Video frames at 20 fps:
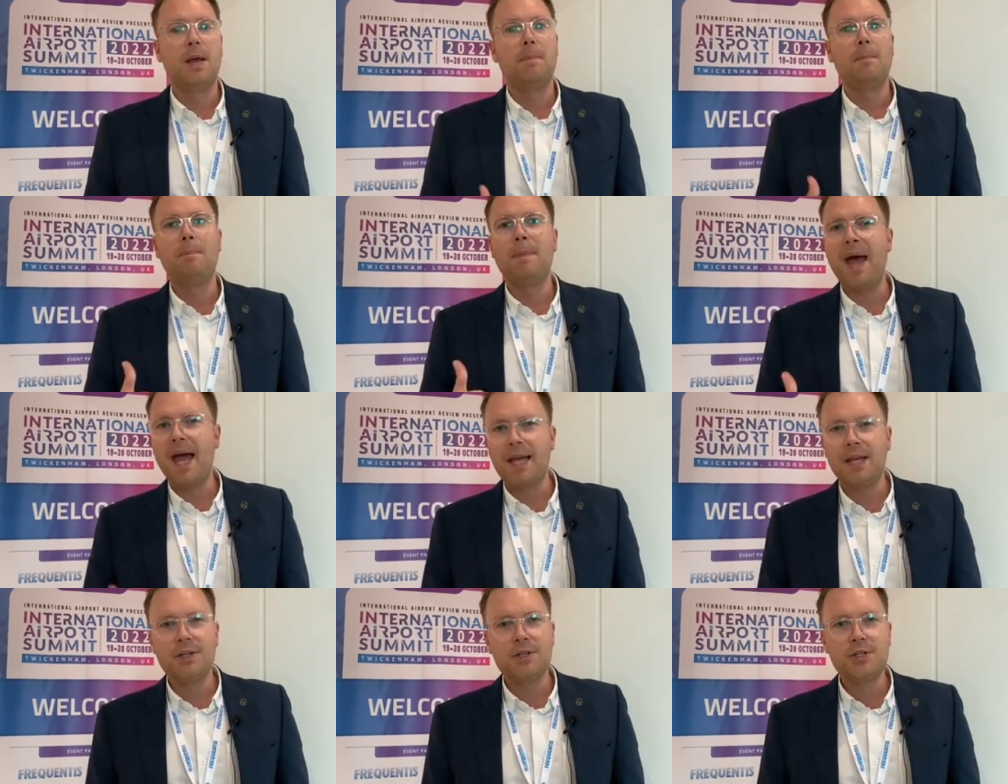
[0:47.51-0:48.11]

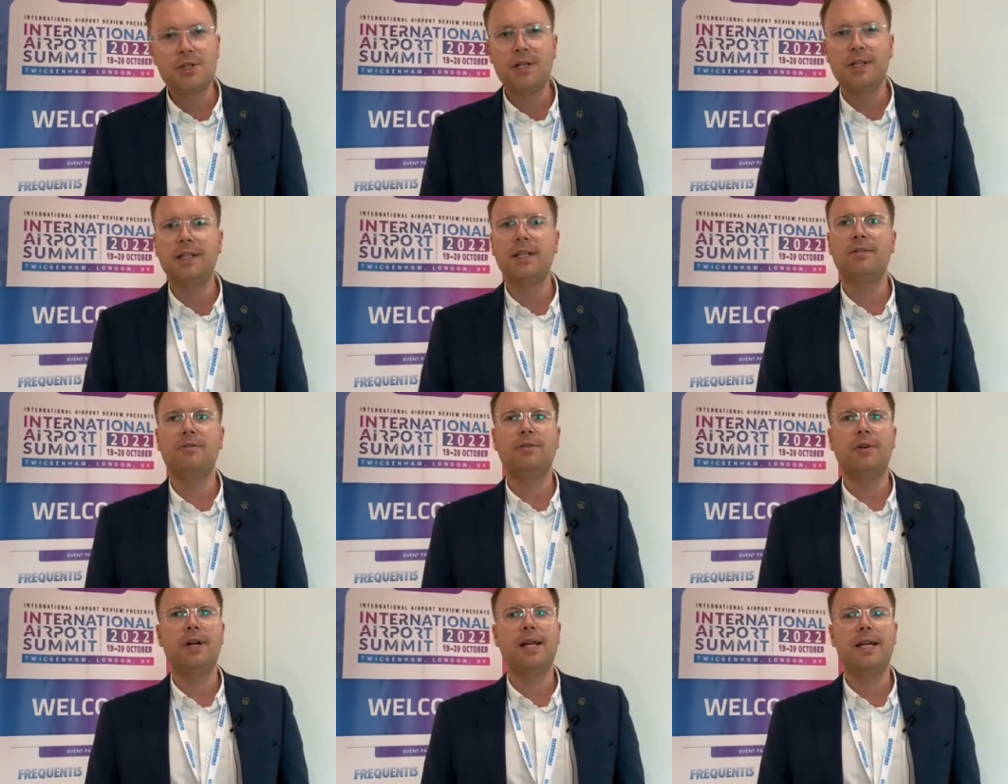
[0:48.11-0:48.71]
baggage
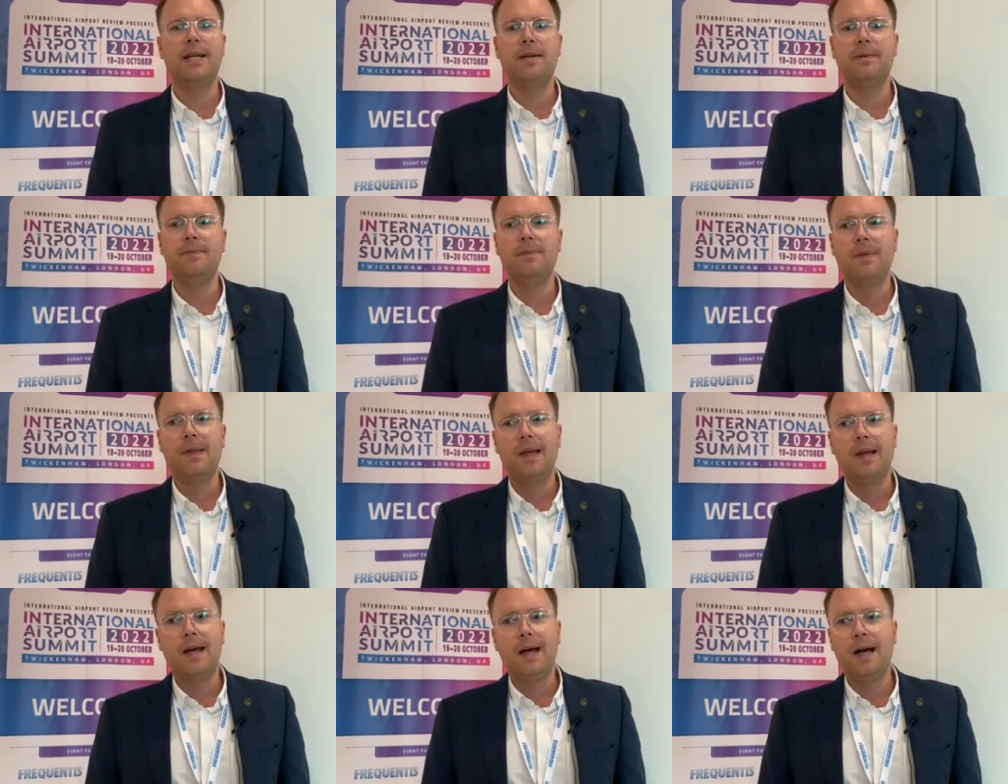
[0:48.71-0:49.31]
delivery,
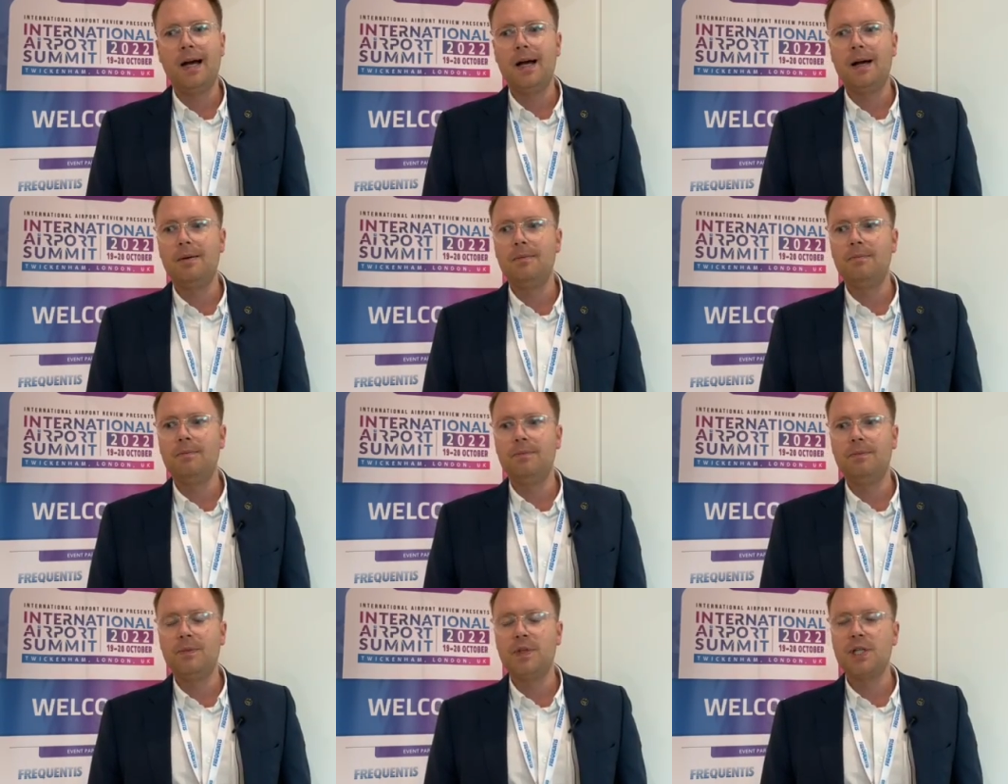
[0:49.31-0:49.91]
um,
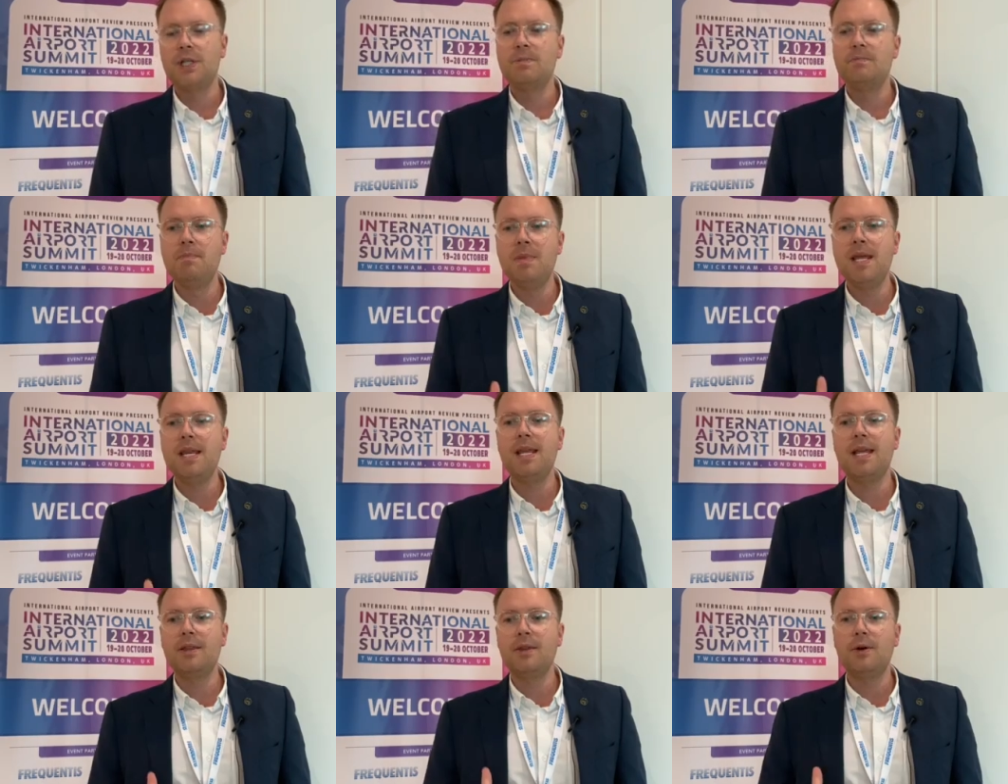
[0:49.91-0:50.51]
just
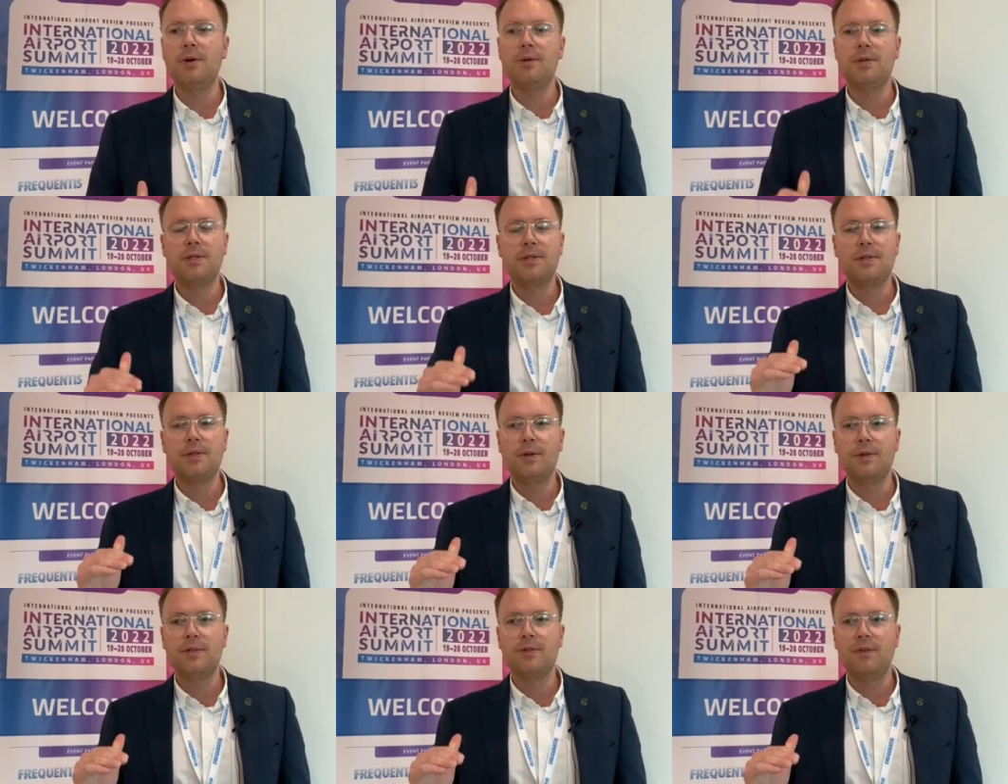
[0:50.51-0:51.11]
meeting those
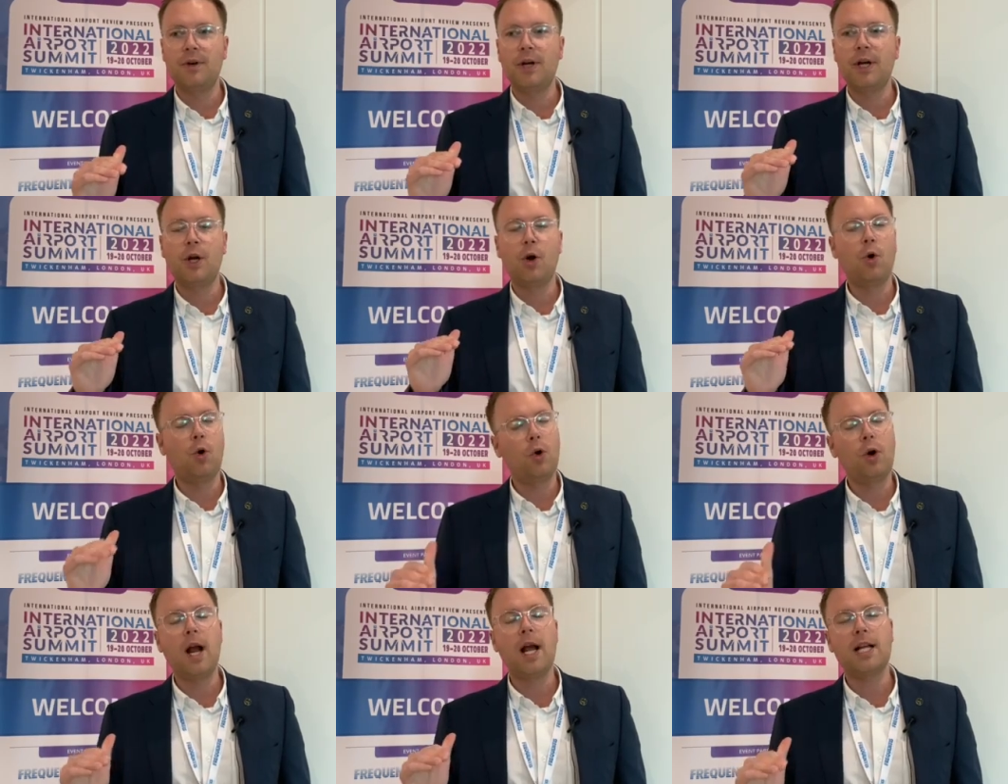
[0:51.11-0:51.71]
those very
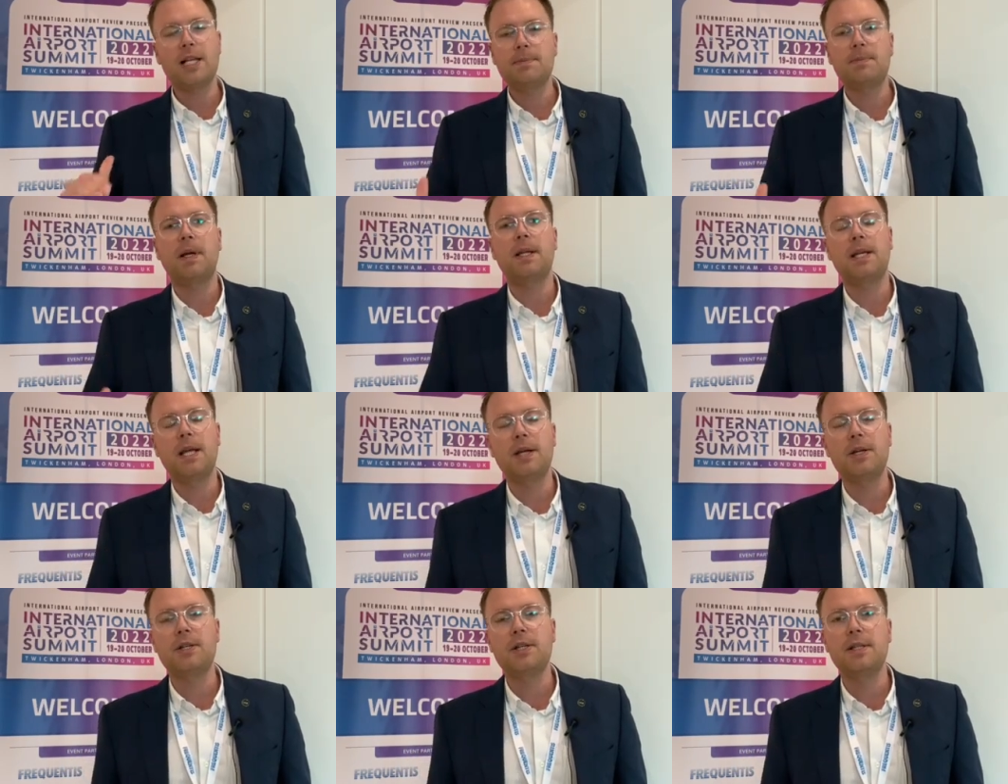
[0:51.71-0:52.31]
core
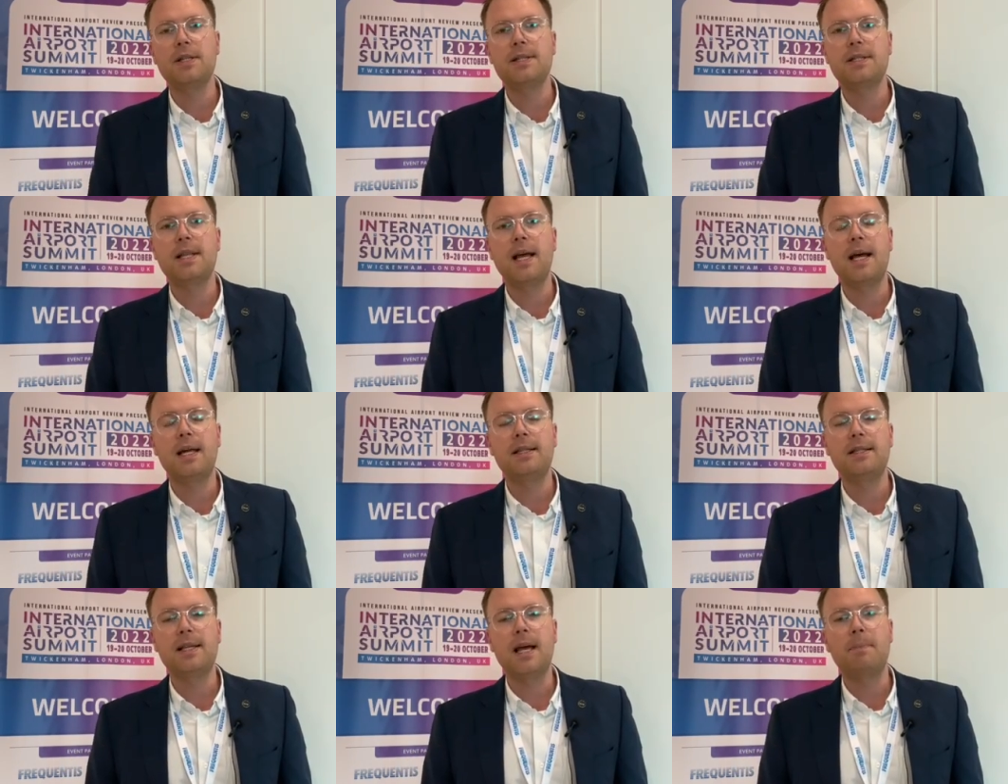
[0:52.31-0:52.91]
expectations
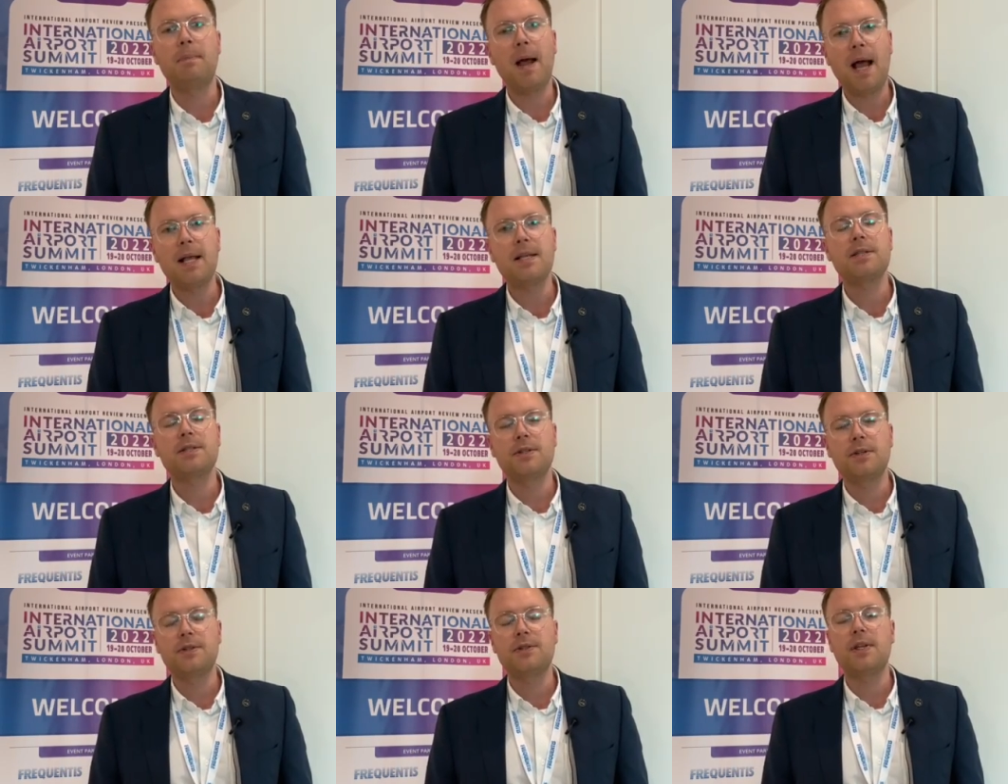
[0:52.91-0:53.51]
that, that
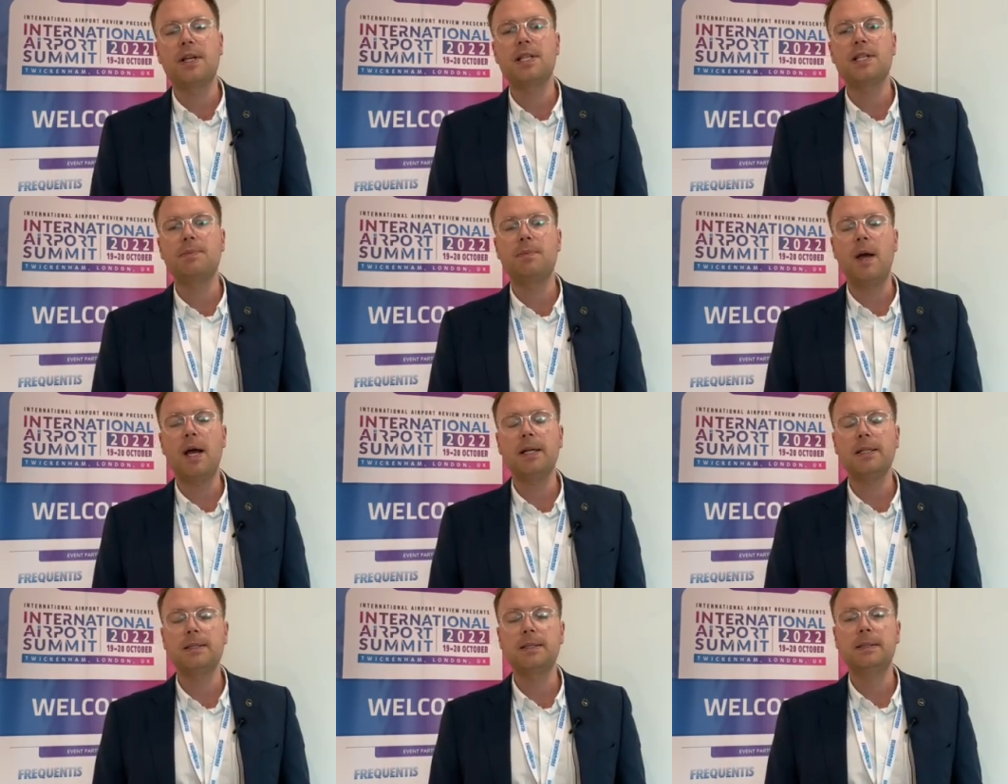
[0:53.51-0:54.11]
passengers
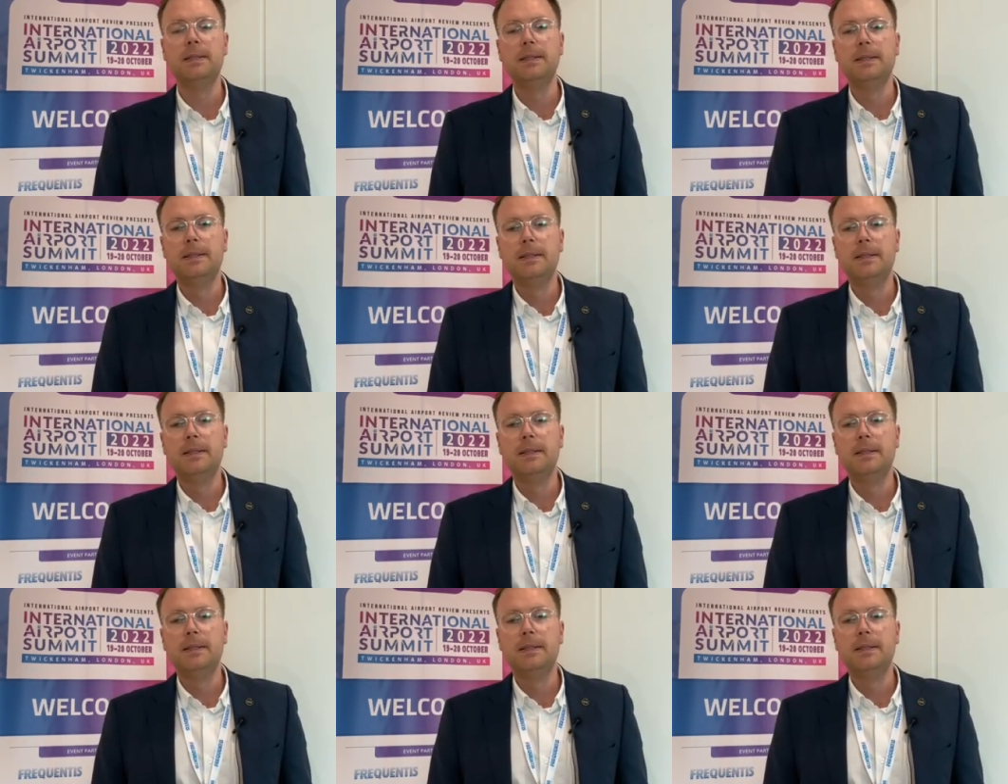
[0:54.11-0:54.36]
expect.